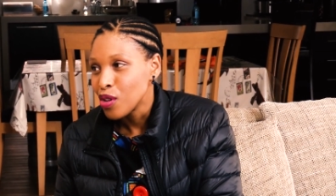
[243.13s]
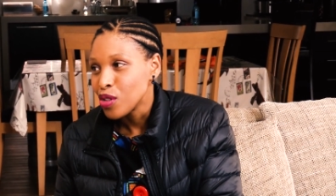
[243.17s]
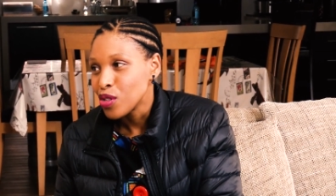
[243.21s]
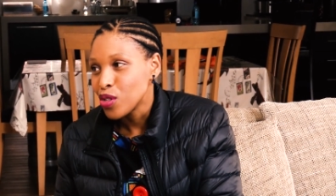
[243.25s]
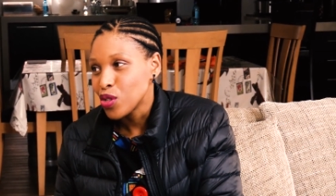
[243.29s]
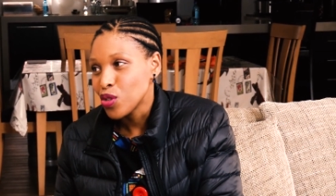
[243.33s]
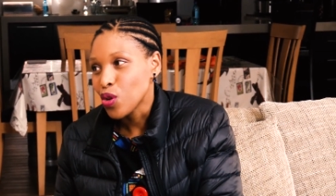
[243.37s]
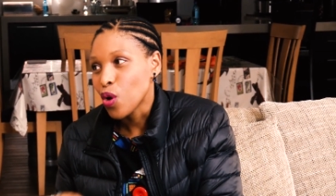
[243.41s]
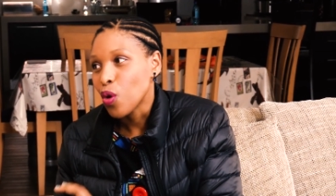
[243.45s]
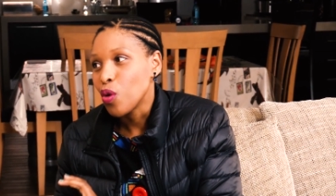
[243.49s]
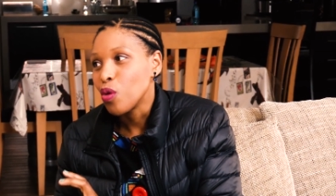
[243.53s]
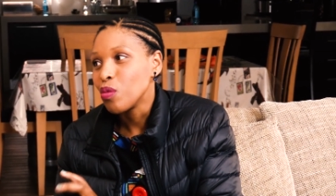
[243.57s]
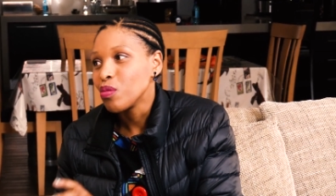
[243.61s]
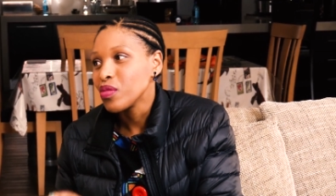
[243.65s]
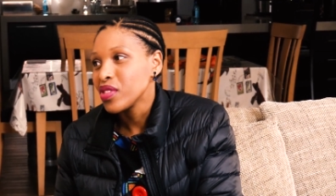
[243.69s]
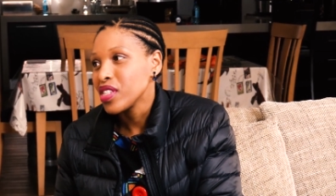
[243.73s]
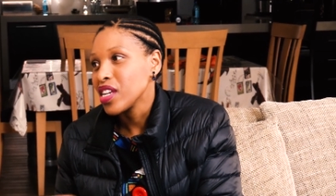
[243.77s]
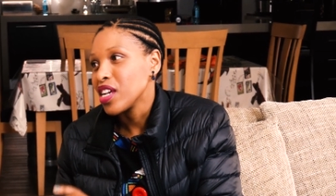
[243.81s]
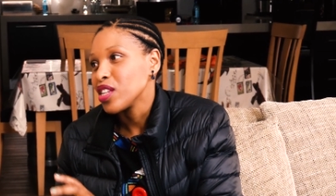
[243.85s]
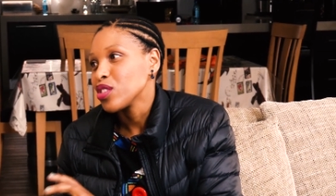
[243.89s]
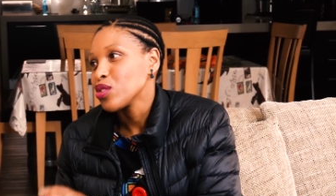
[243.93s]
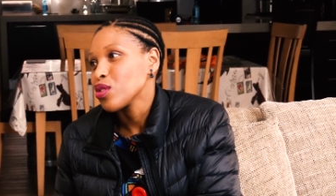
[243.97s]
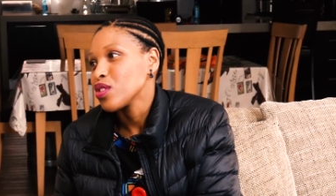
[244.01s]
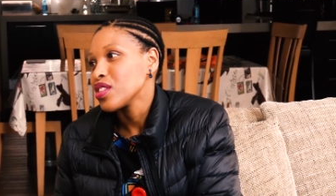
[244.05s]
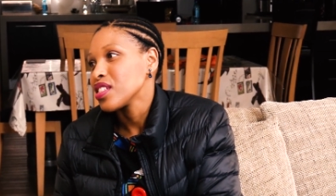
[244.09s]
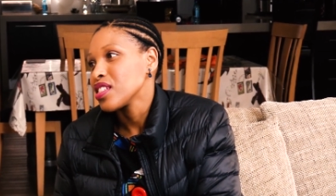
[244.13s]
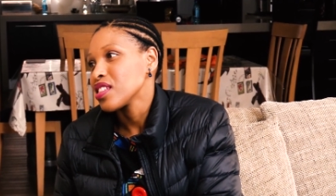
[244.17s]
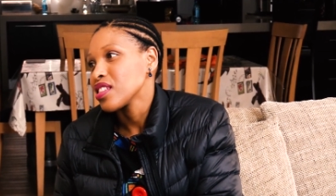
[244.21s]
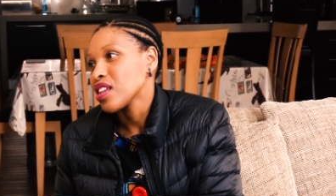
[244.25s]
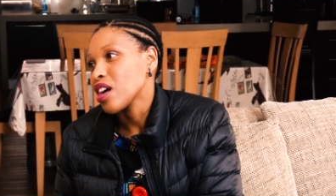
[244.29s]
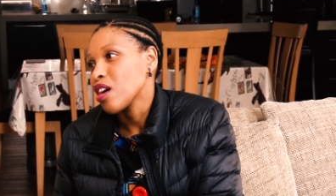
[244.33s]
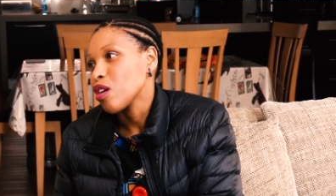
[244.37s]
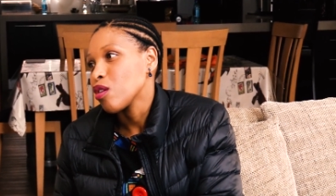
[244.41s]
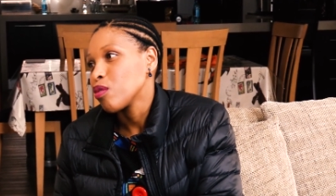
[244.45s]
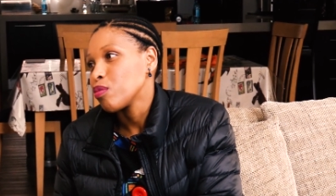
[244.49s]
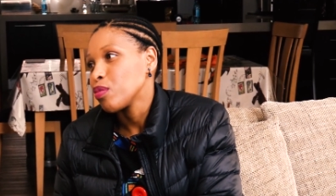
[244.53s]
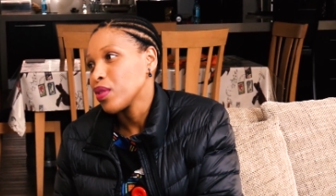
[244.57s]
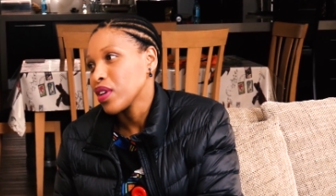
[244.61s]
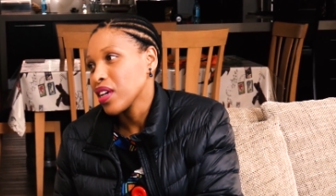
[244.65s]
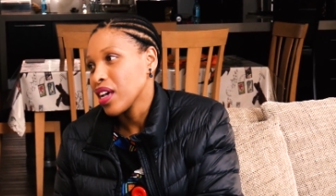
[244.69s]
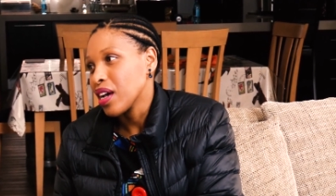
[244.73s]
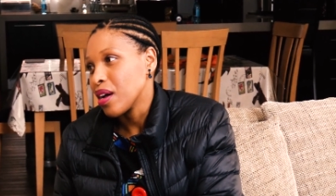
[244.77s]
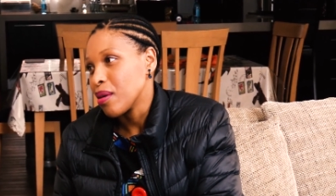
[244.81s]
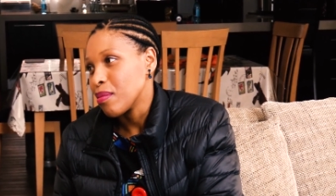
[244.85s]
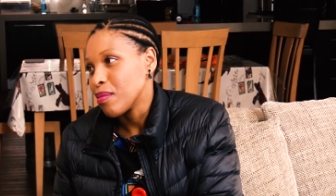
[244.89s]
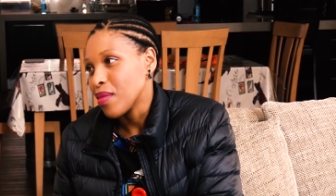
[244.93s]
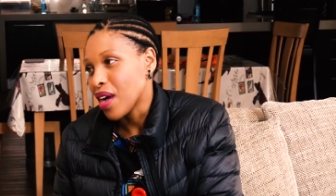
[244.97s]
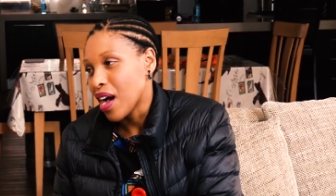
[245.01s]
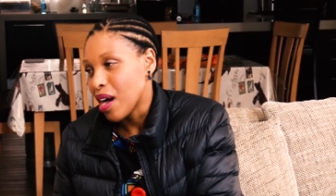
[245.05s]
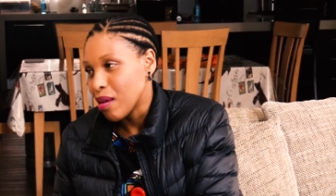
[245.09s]
So umthetho has now
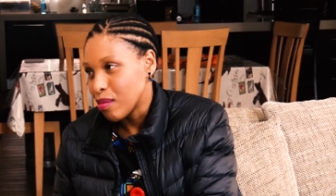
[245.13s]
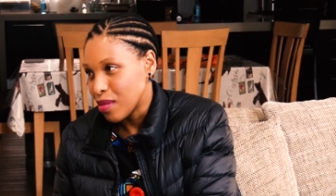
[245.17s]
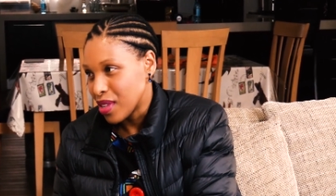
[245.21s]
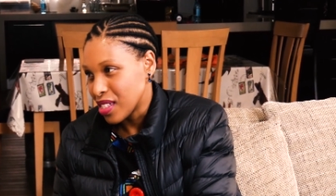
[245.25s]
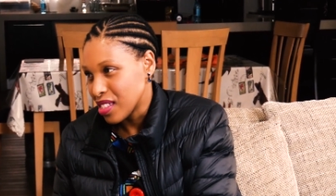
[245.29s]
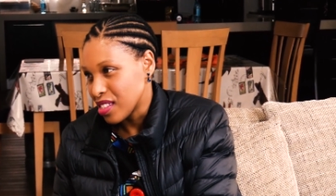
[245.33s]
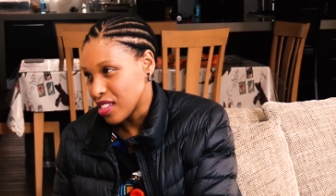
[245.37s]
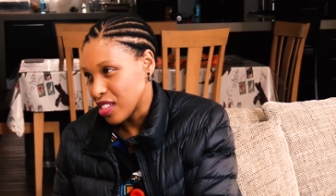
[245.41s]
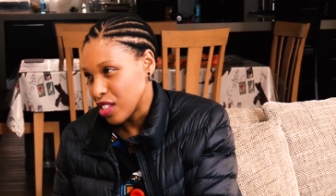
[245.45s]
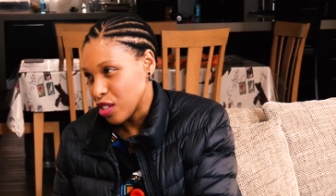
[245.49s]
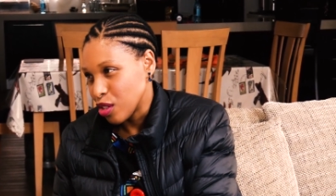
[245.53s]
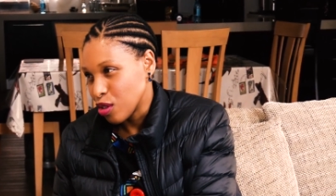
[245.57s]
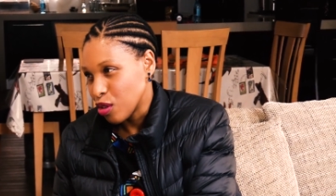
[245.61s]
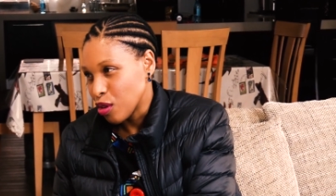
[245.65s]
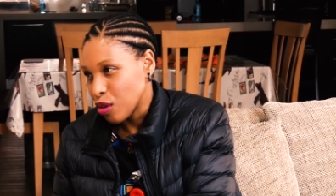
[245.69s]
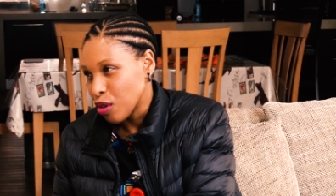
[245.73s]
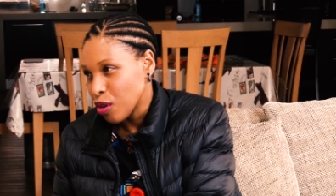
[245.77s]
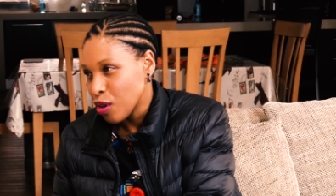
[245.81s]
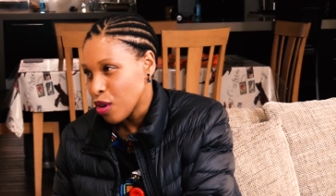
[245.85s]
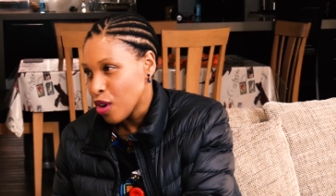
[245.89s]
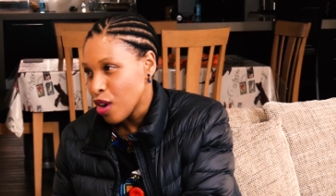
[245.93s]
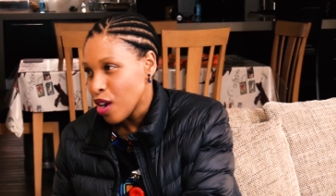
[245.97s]
become amasiko.